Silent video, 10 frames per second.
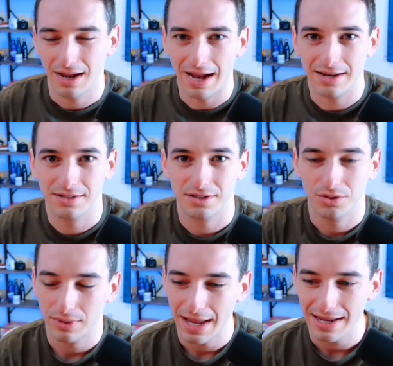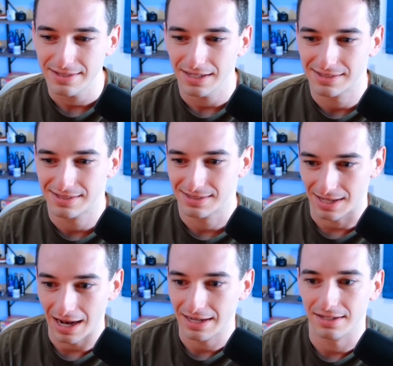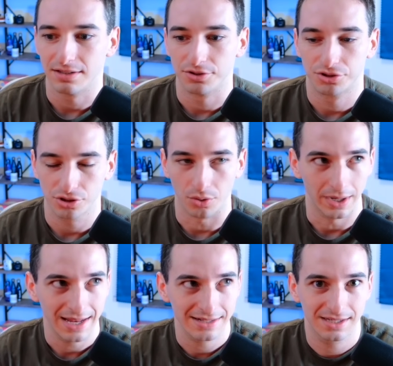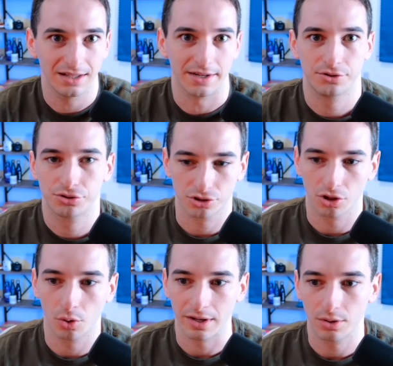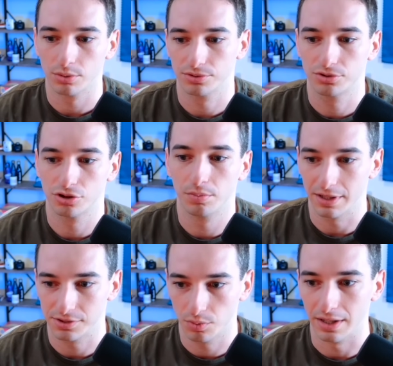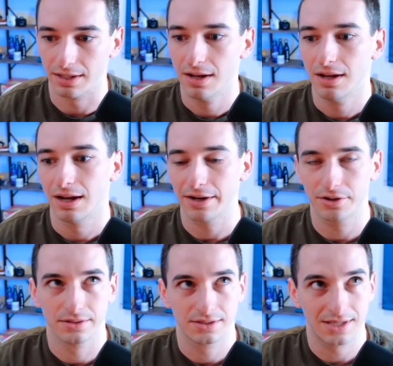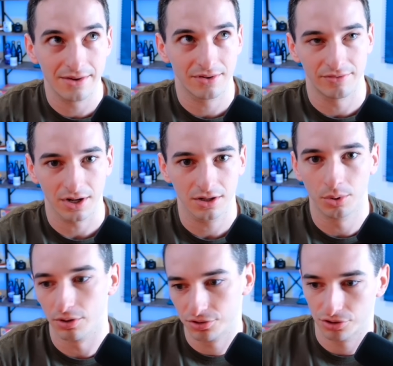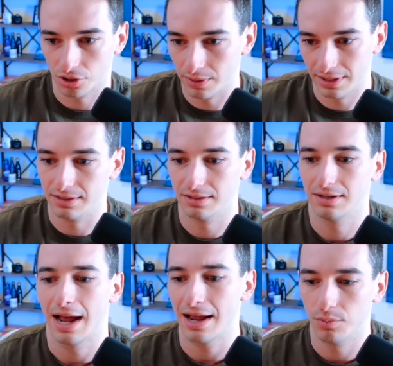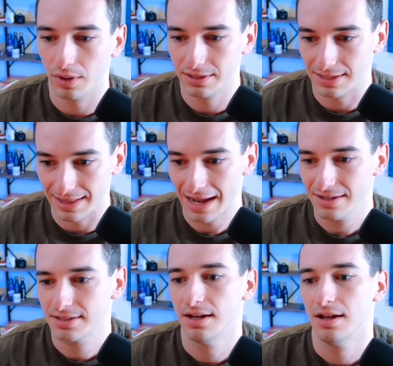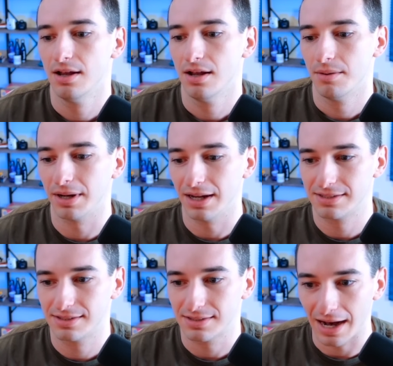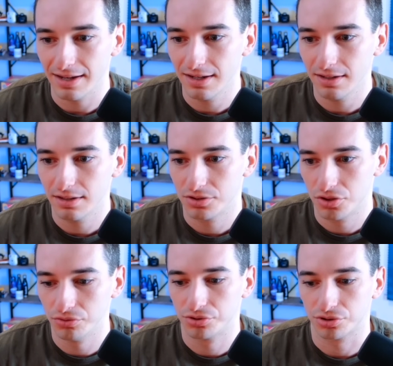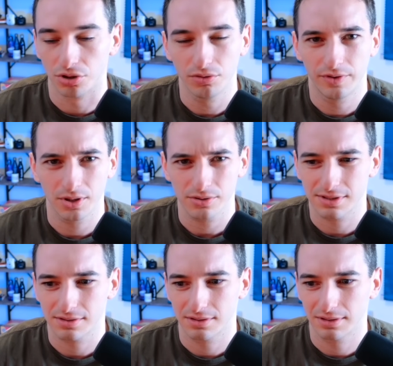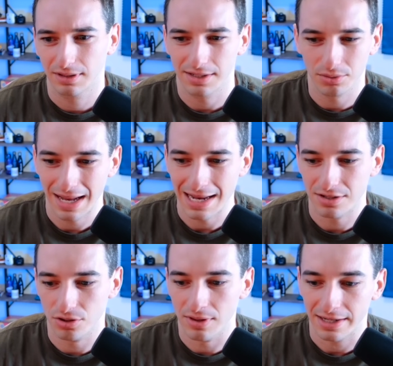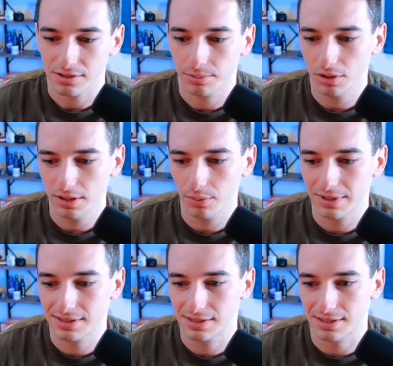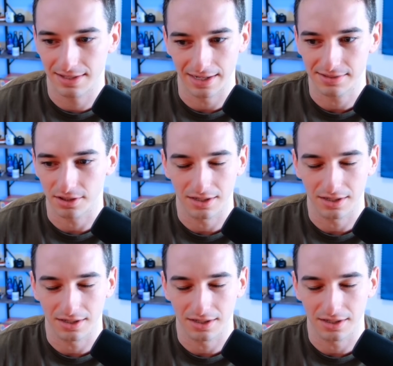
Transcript: And you can't assign to true. I can't say like true equals true plus 1. I could save a variable as true and then add 1 to that. But assigning to true feels like you can't do that. So I'm going to go with syntax error.